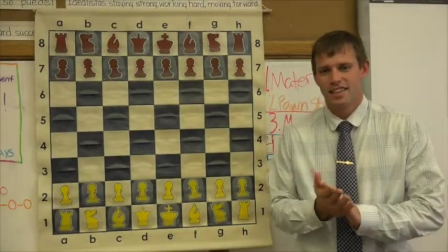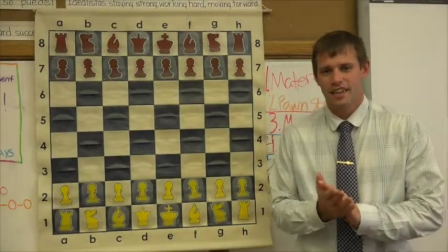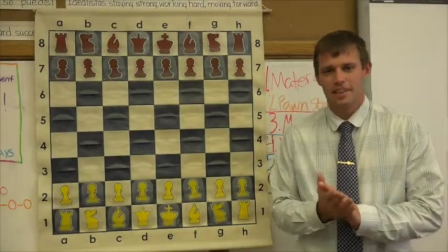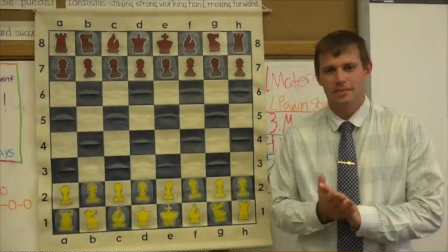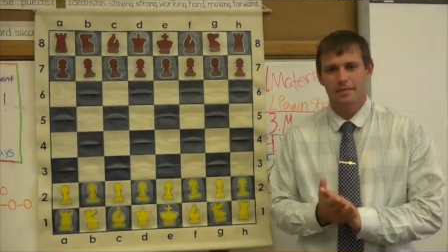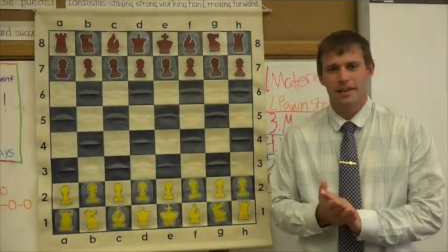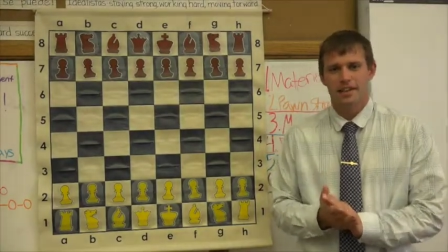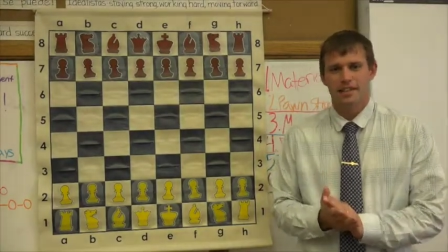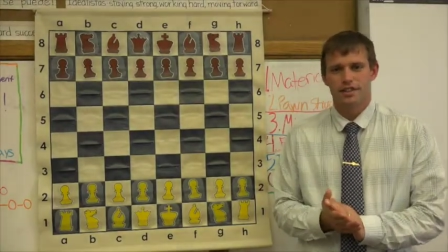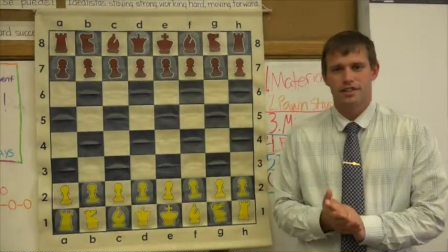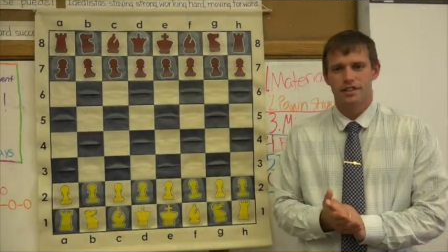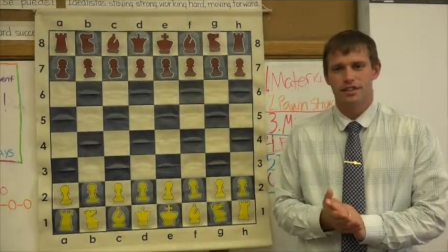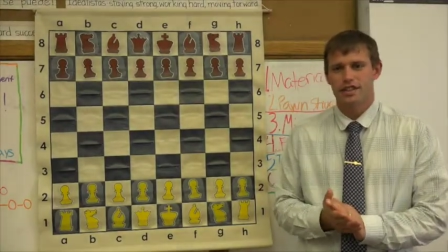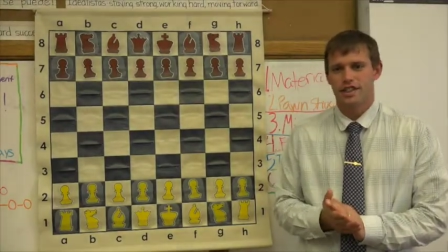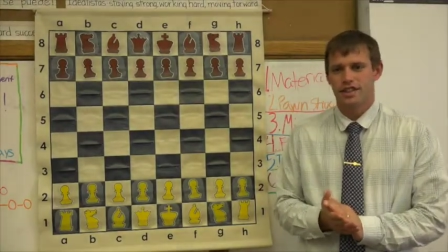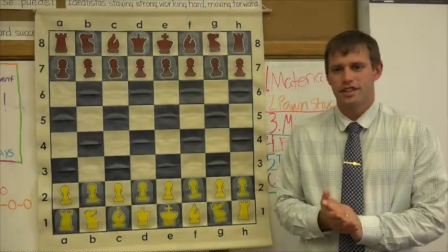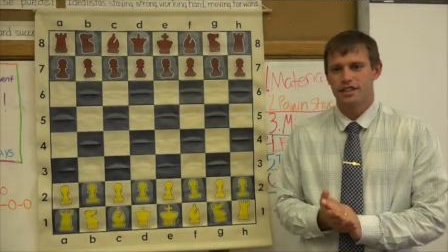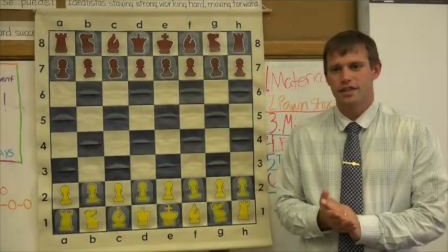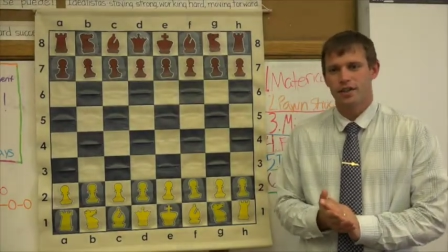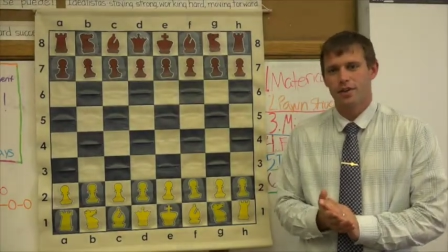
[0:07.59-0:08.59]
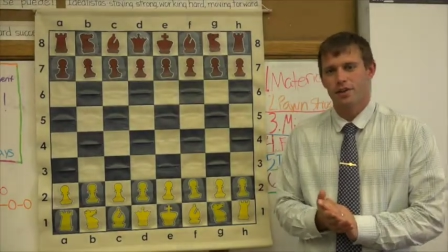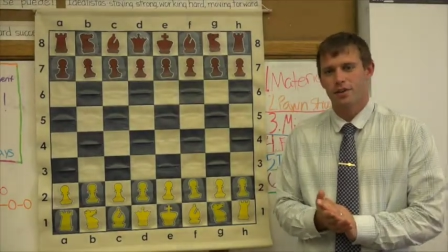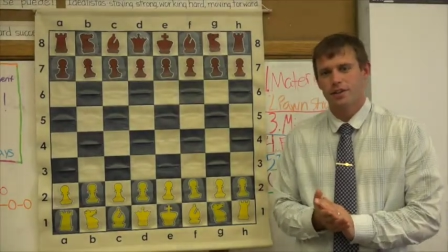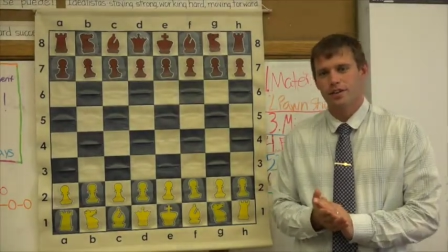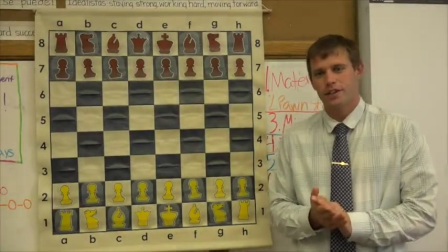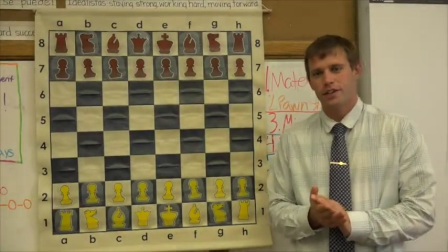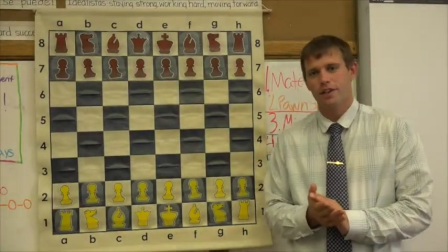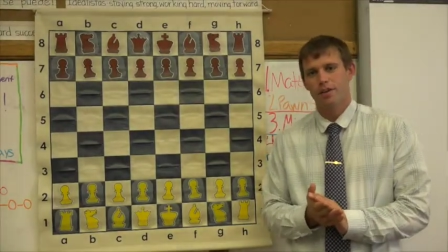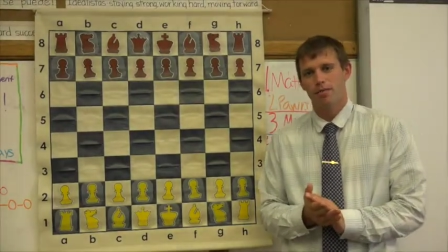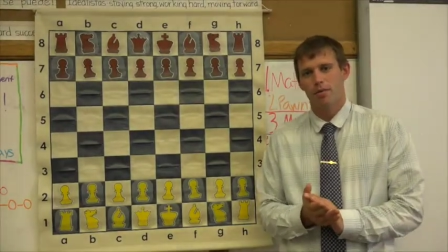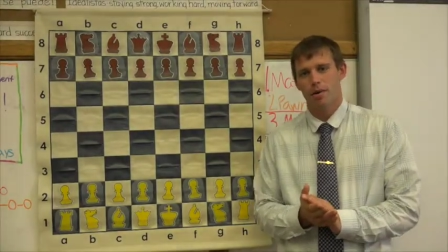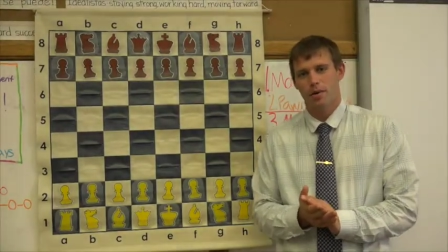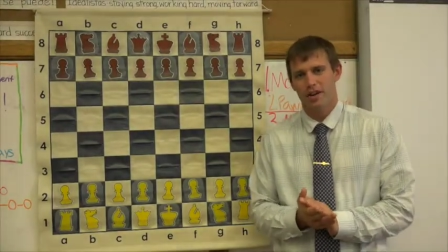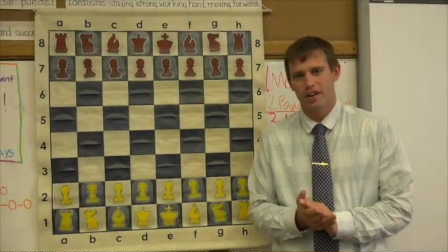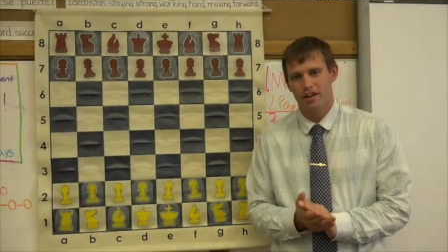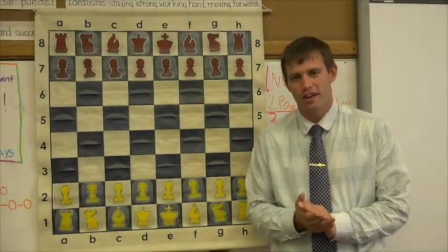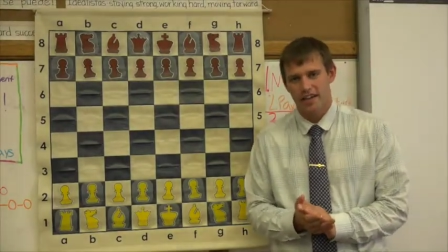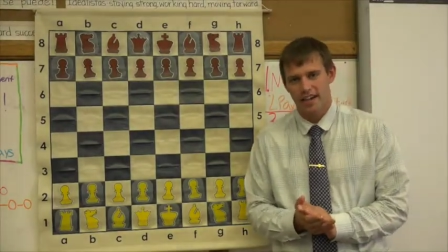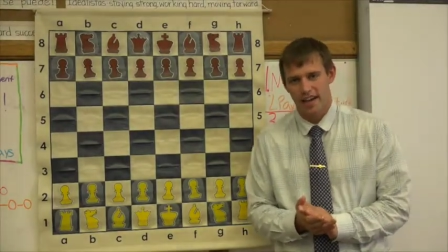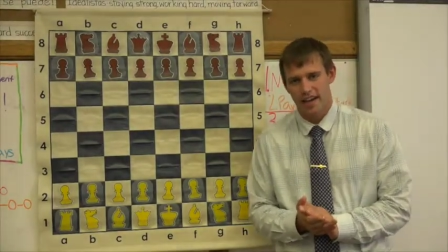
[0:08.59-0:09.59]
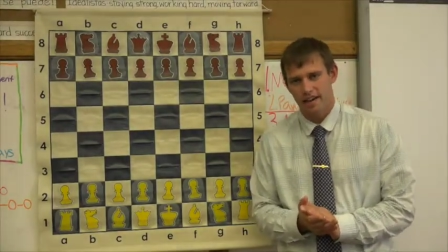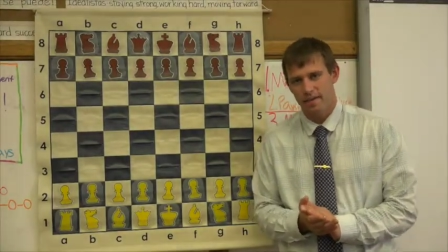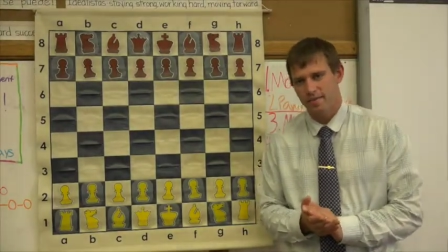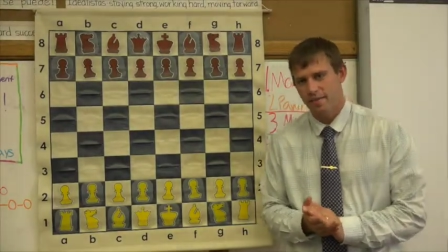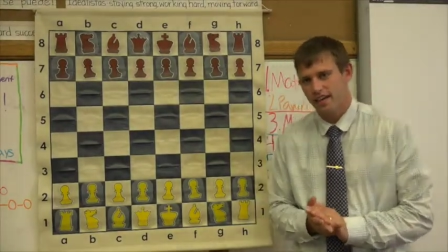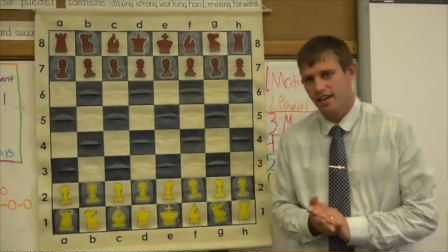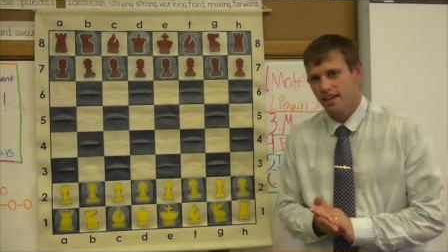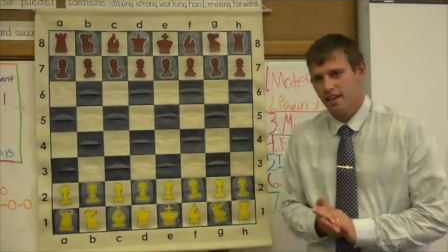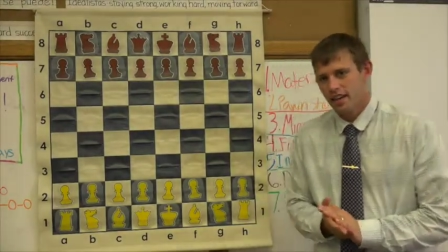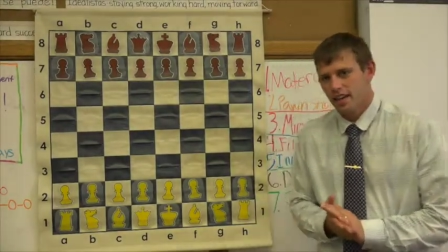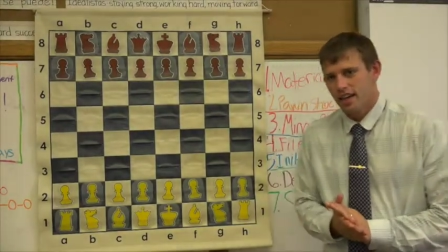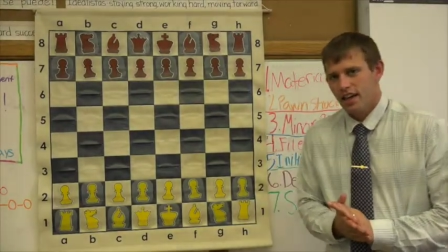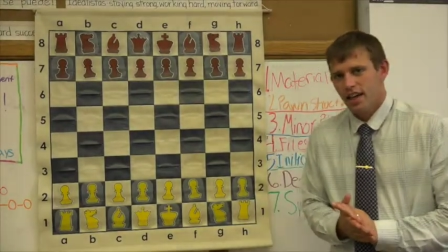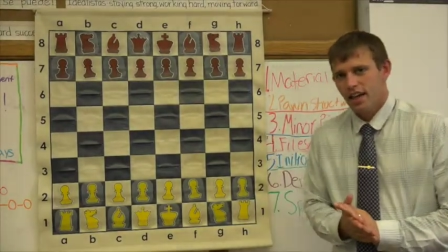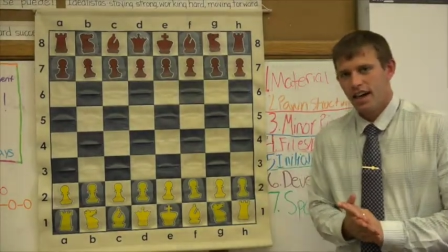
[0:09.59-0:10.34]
chess master and chess coach here at Poder Academy,